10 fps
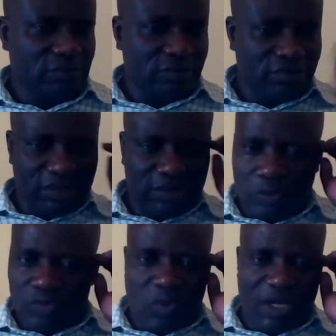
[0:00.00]
We
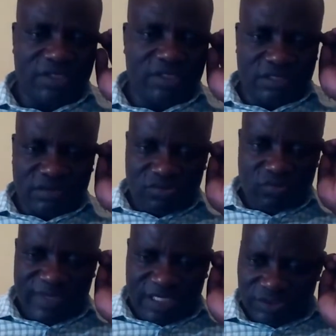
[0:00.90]
don't want to
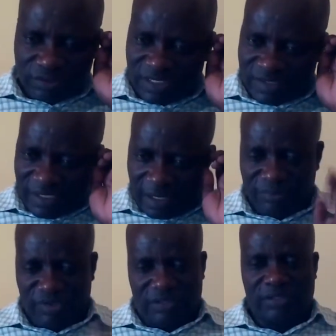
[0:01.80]
mention the
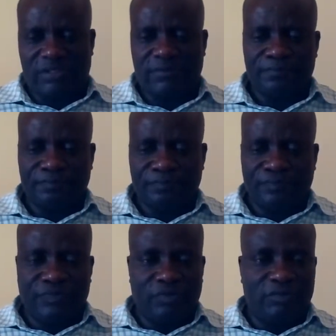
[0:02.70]
subject.
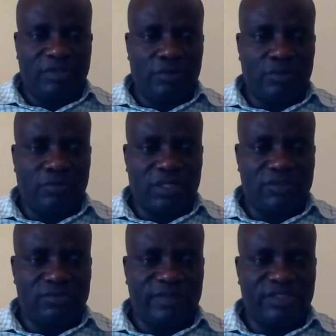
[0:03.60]
We don't want
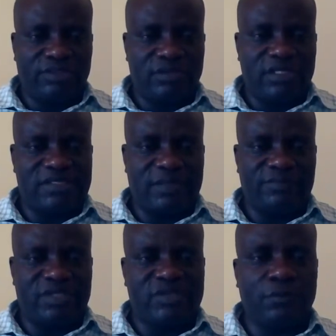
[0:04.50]
to mention the
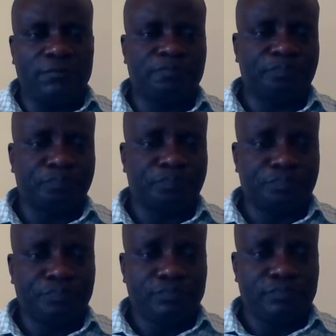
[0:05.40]
subject. So
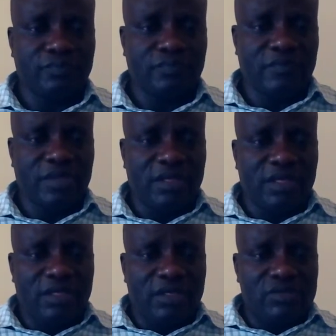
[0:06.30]

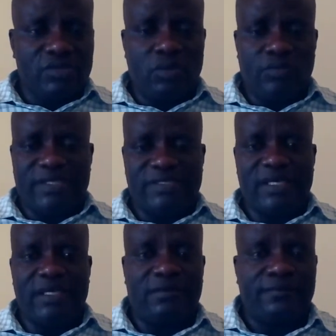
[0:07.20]
we are
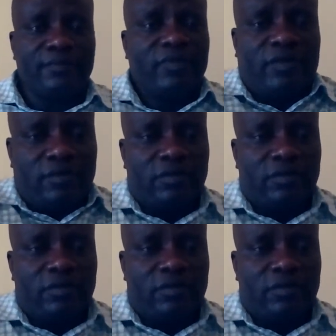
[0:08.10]
saying